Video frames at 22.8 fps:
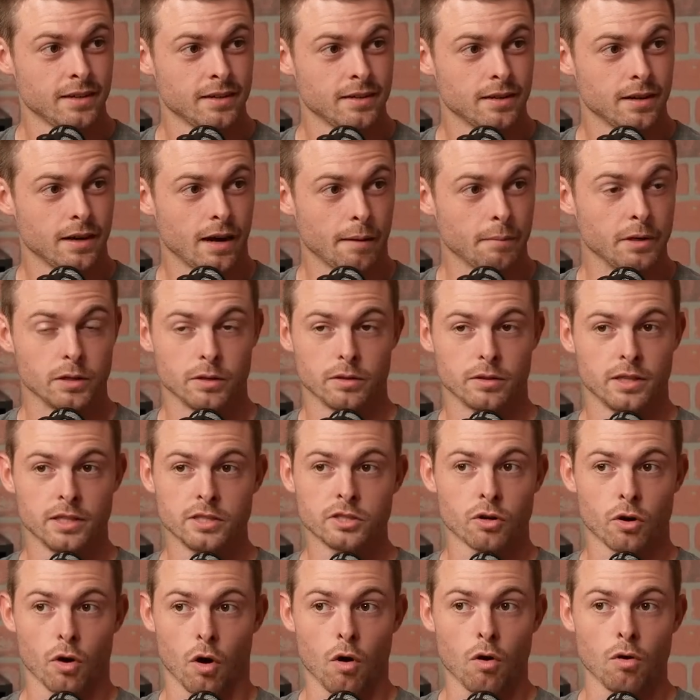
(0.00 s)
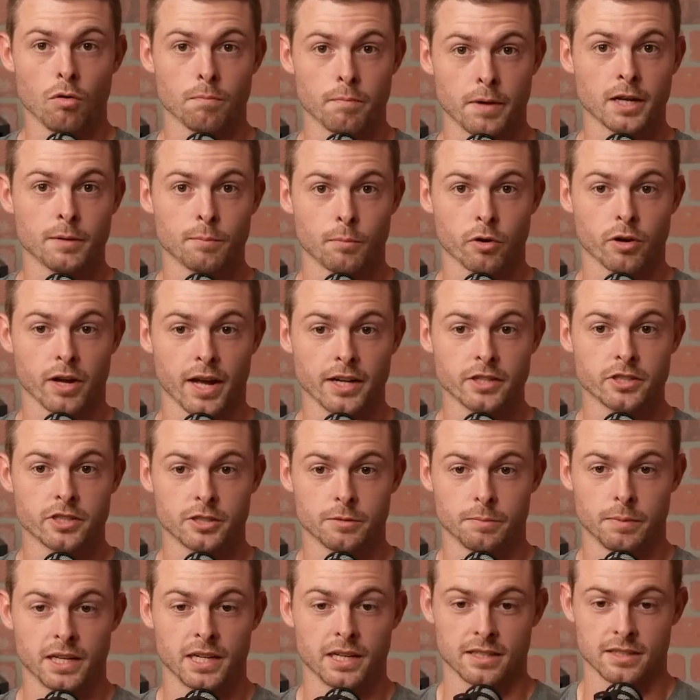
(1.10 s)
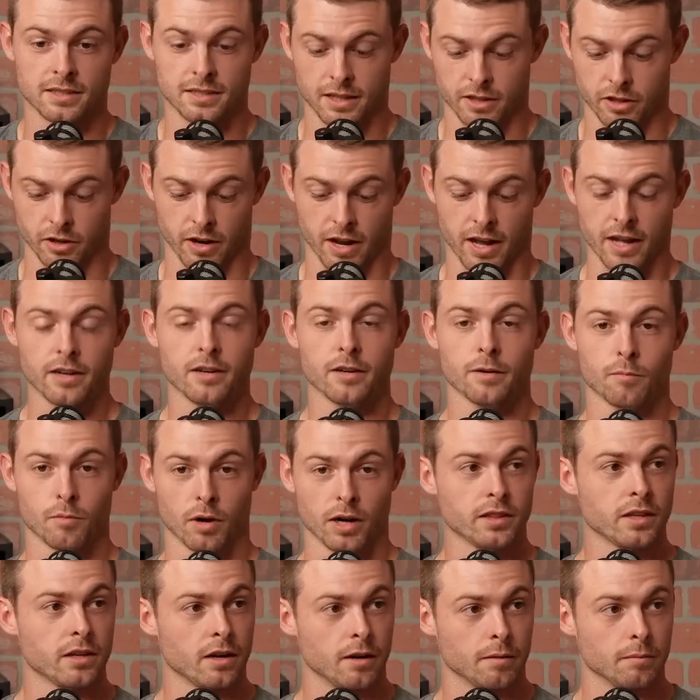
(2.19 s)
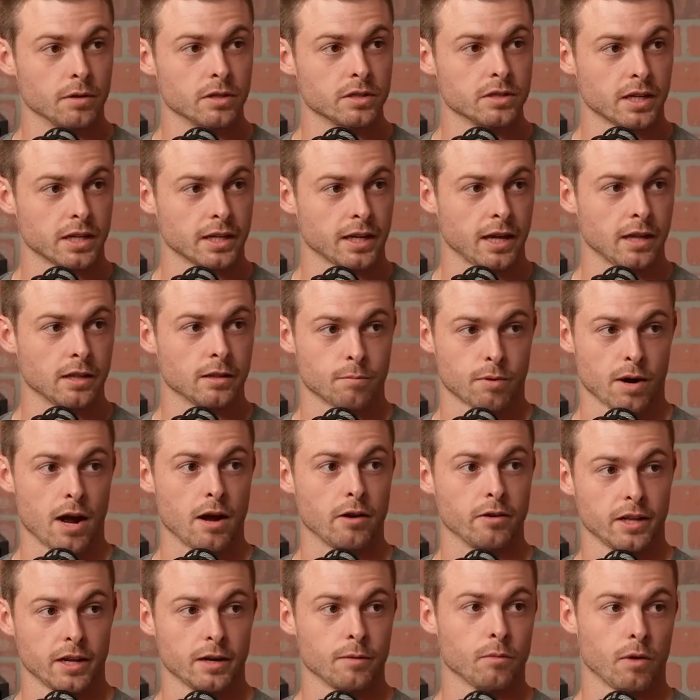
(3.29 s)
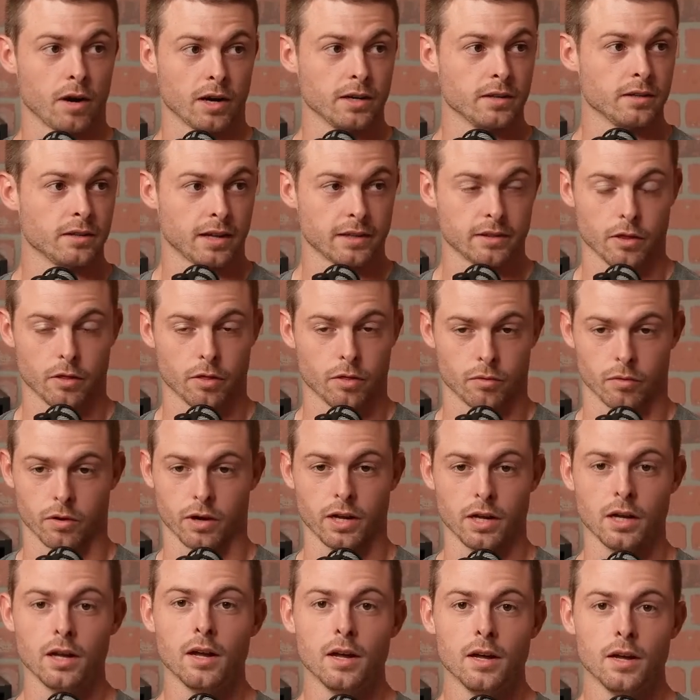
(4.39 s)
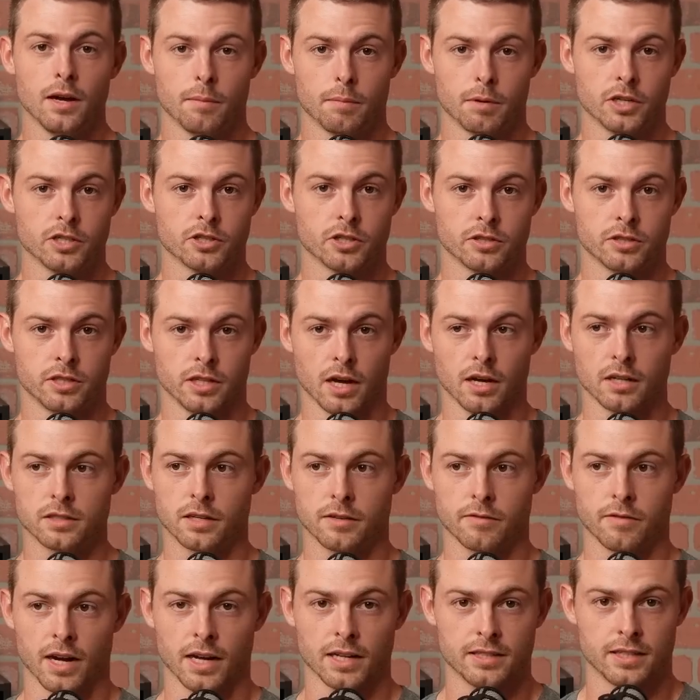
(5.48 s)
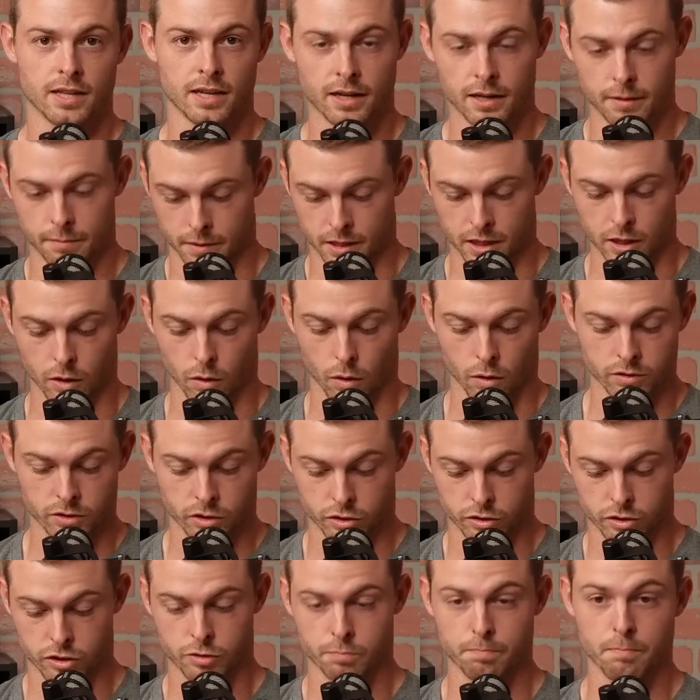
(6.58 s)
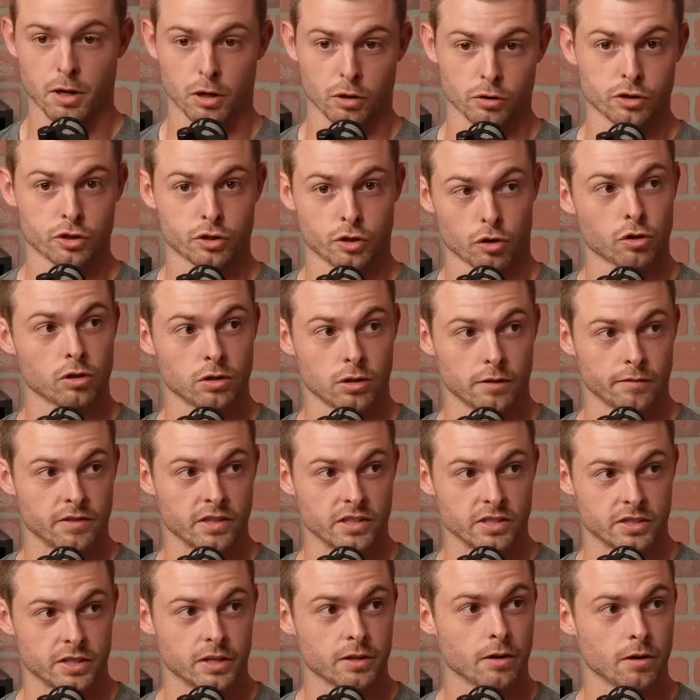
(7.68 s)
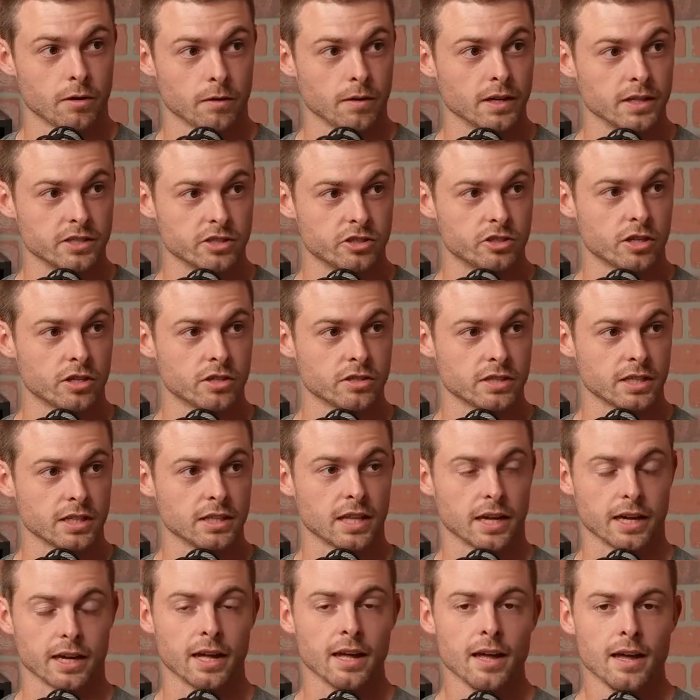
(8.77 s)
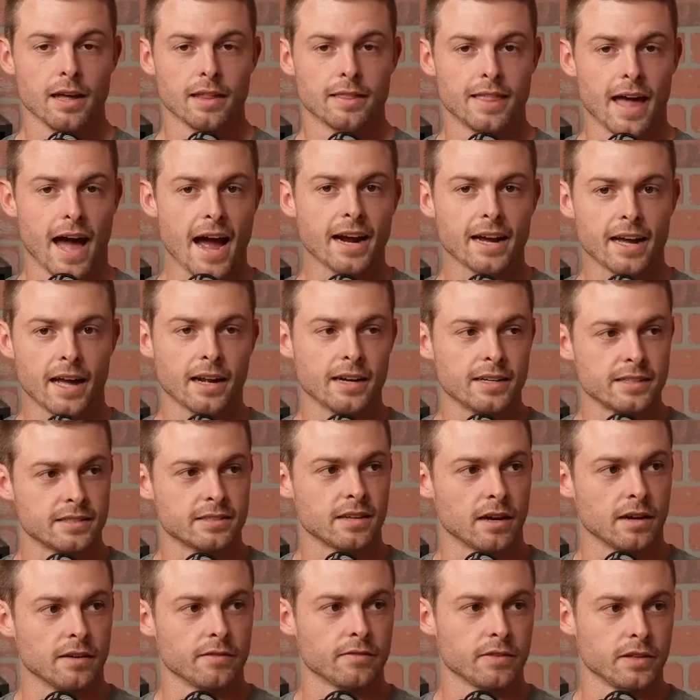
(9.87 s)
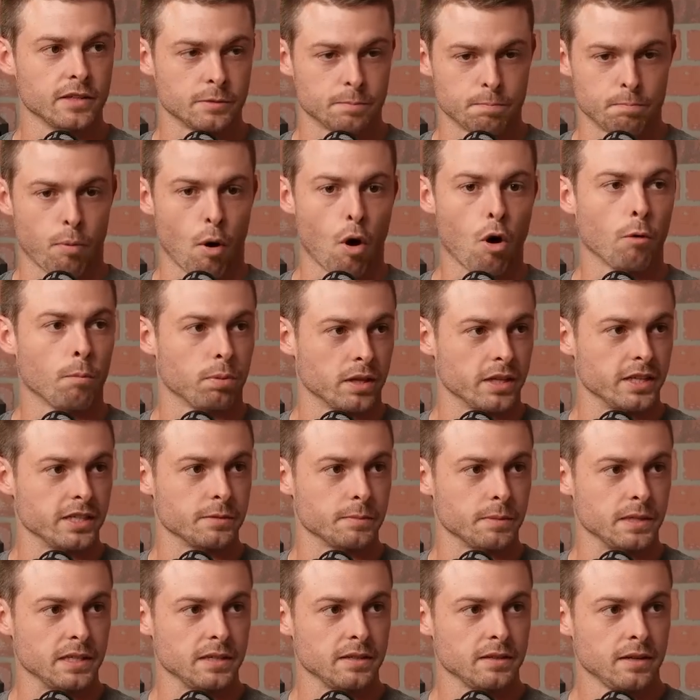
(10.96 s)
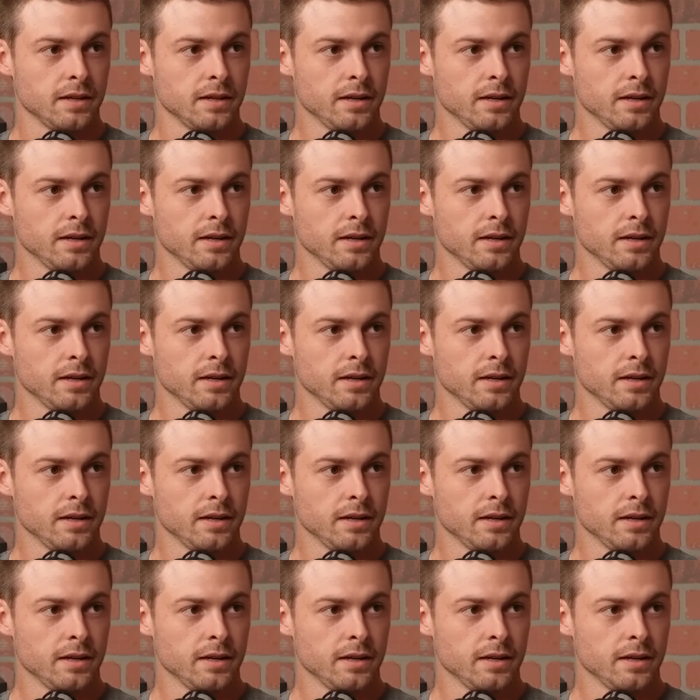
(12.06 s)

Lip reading: I mean, these are all makeable catches because it's either hitting them right in the numbers, like Kaylen Brown hit him right at the 3. I'm pretty sure Deontay Vines hit him in the middle circle of the 0 on his jersey. Like, that kind of stuff is ball placement.